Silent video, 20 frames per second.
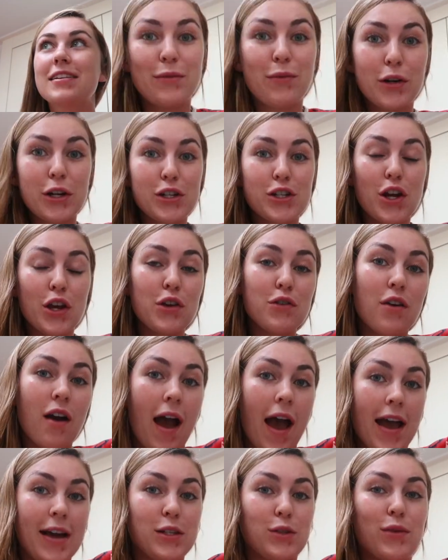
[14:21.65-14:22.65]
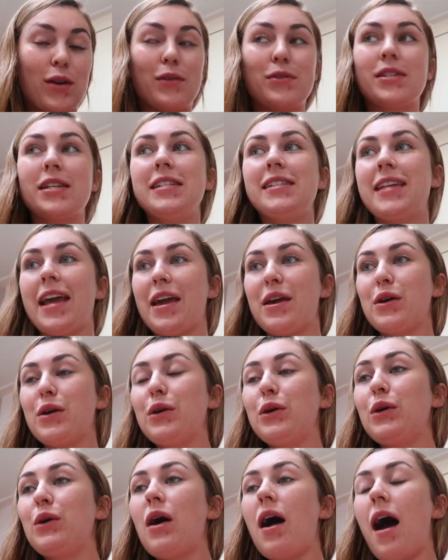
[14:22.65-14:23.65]
I did want to show you guys, when I was in
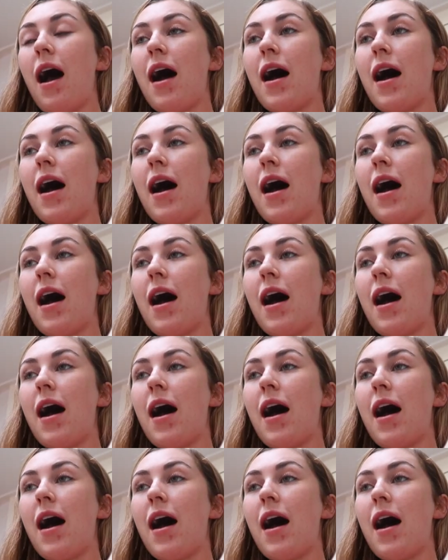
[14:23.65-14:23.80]
Daegu,